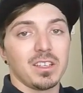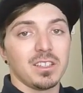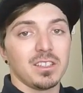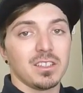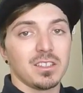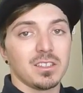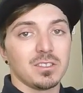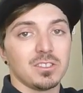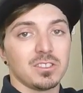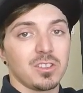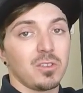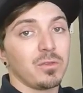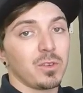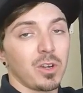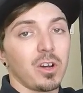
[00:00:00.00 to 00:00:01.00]
And just
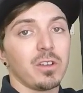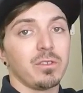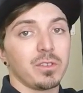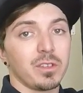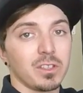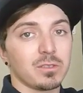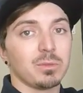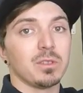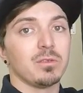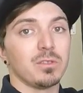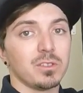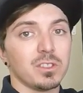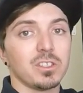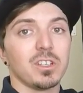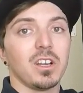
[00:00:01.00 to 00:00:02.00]
overall, everything's been
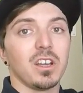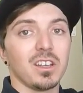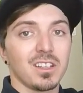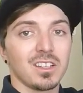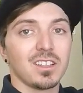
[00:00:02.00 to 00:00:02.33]
really great.